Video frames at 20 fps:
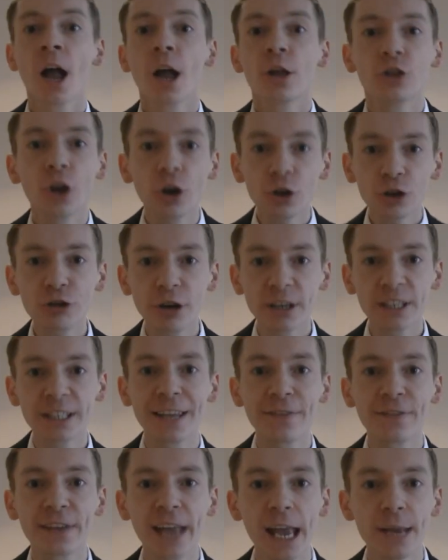
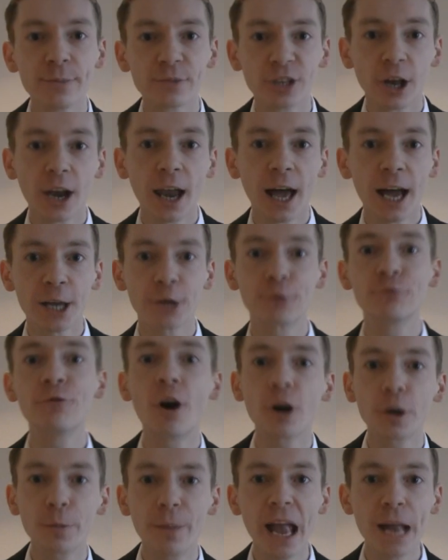Non-transitive games are like
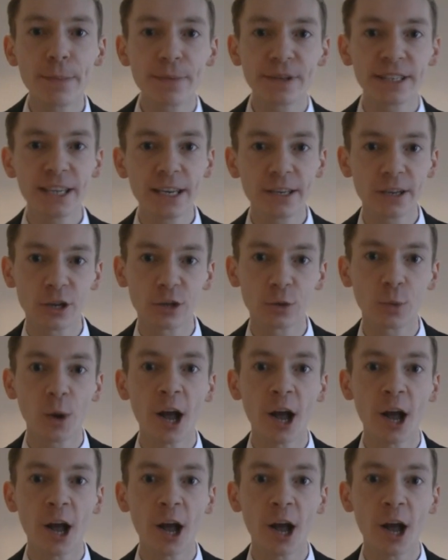rock, paper, scissors,